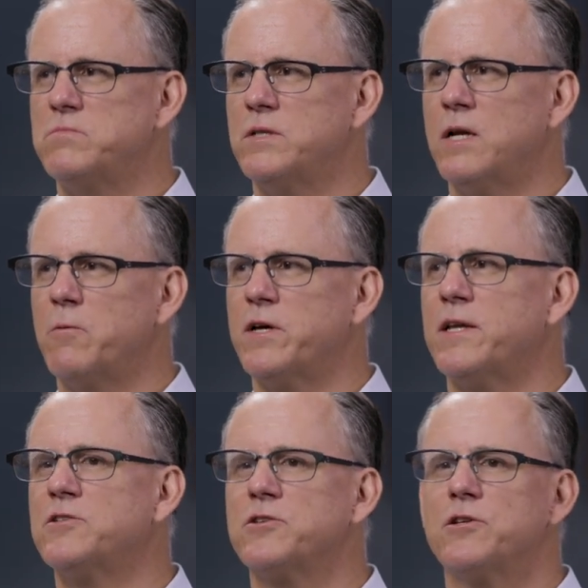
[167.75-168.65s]
you know we
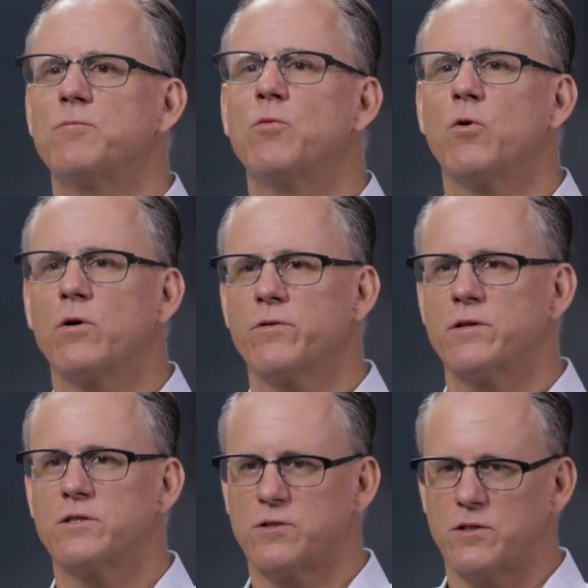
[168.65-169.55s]
could easily do more
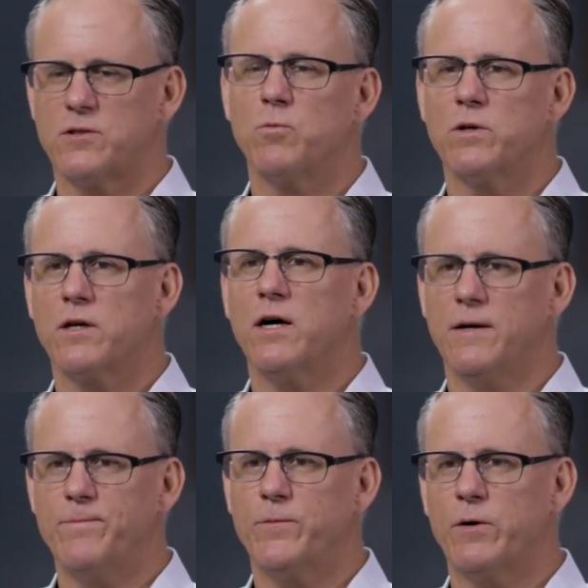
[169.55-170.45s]
than just this one
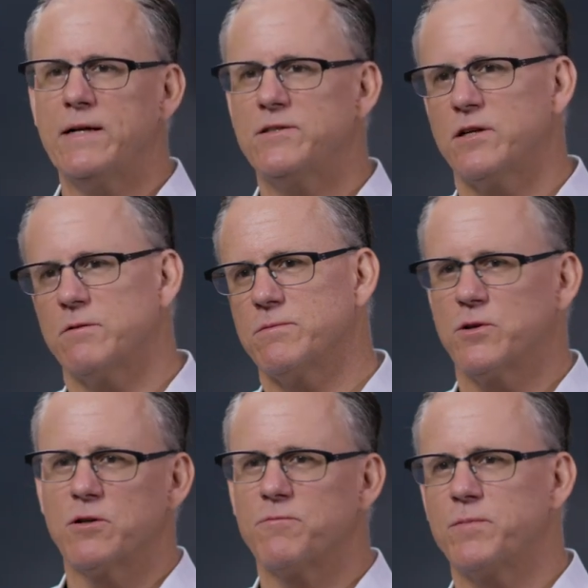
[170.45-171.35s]
cut, right? So
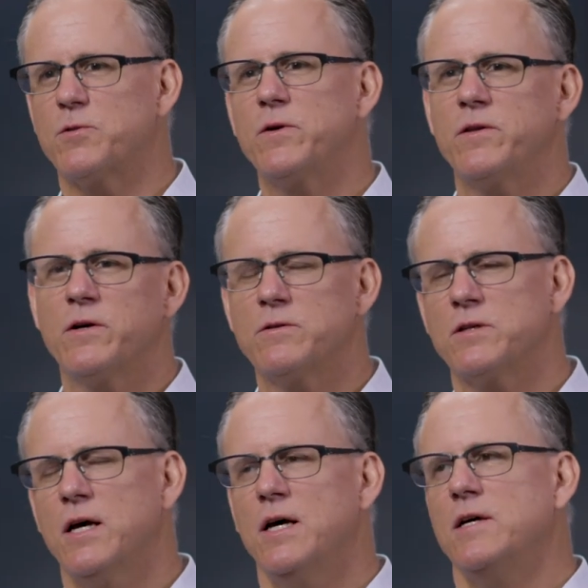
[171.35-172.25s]
sort of between
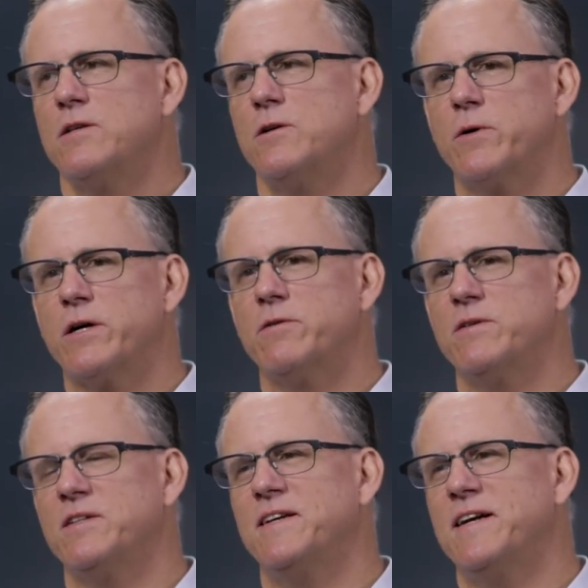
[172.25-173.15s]
those two
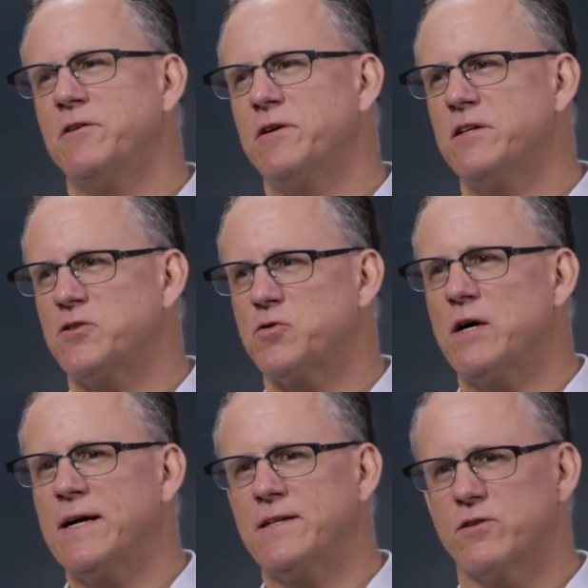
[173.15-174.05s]
er areas,
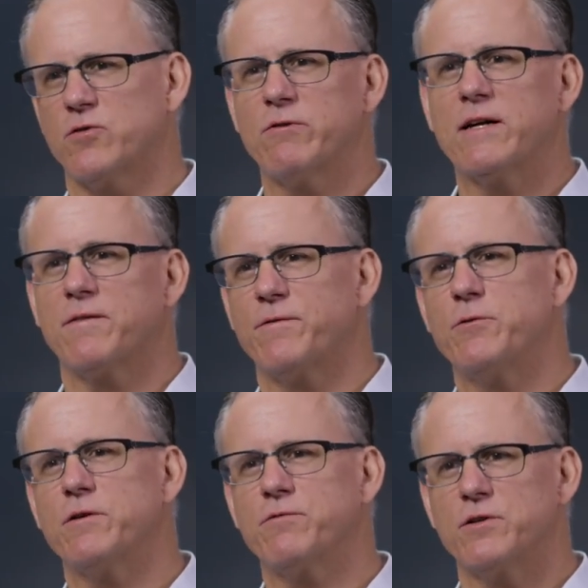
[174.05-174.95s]
trying to thread a
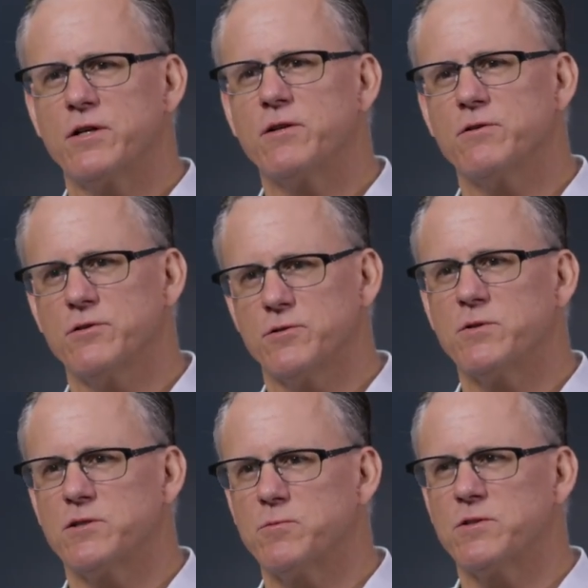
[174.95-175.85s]
few different needles,
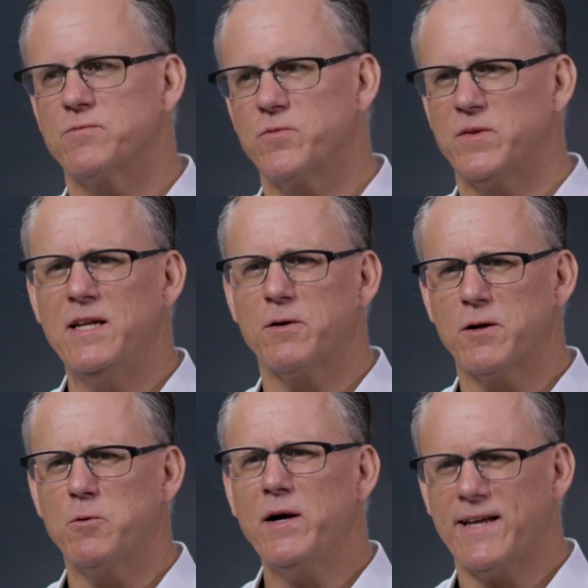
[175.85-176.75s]
which was you know
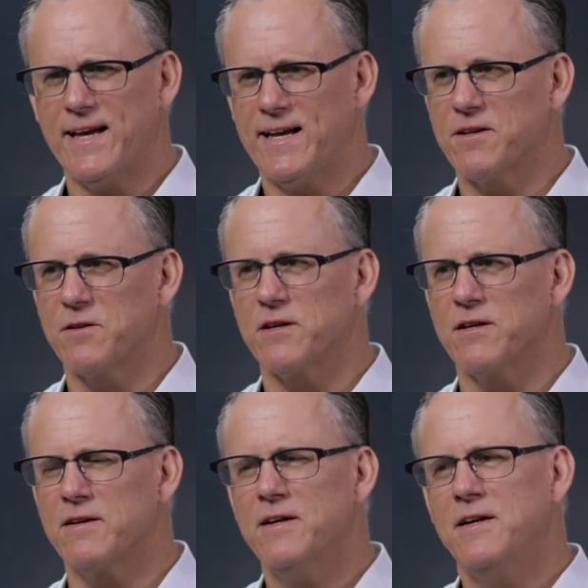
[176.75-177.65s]
quite
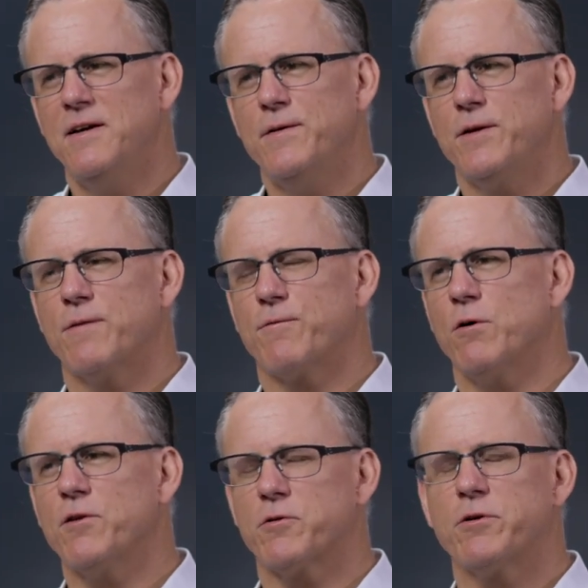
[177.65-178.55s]
candidly, you know for
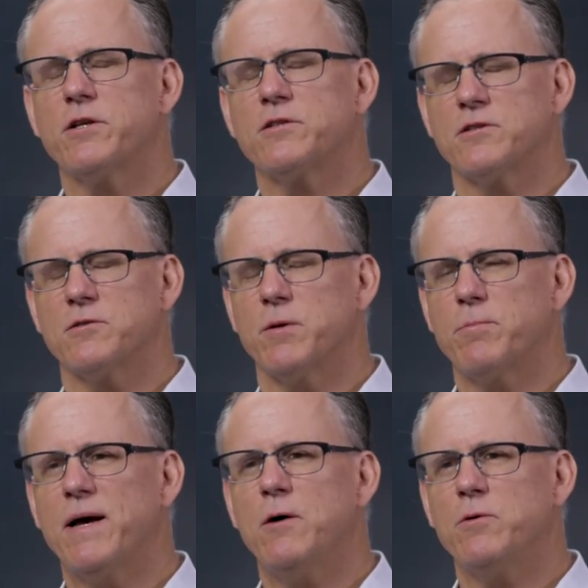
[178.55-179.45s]
all the criticism
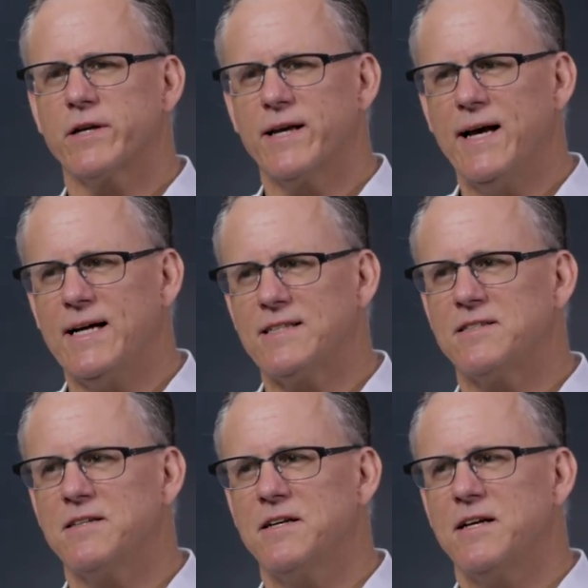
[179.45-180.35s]
that Powell
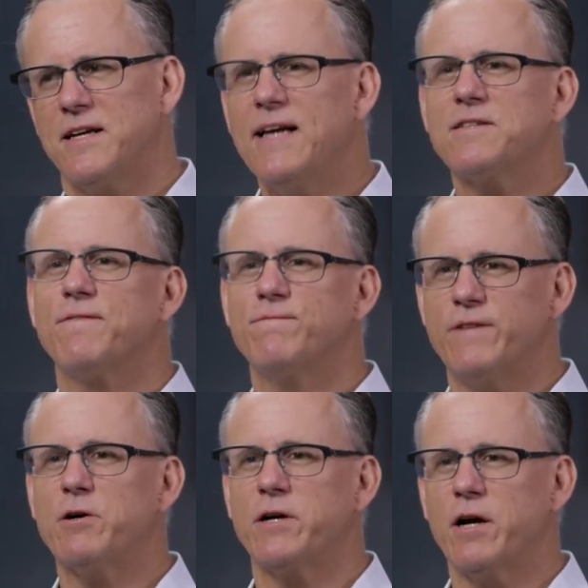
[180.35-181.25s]
gets he has a
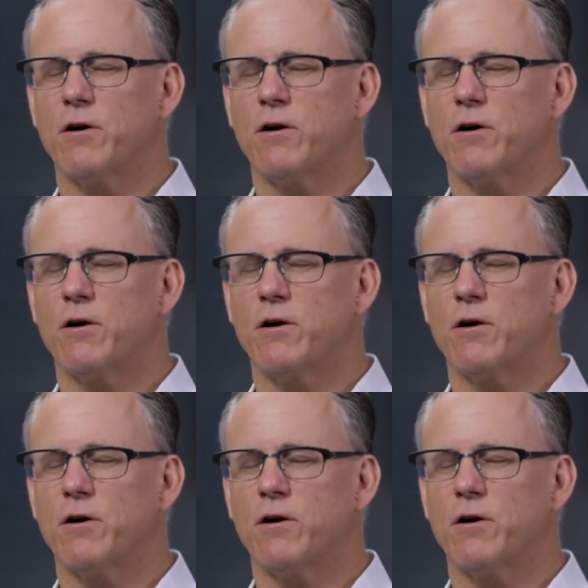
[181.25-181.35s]
very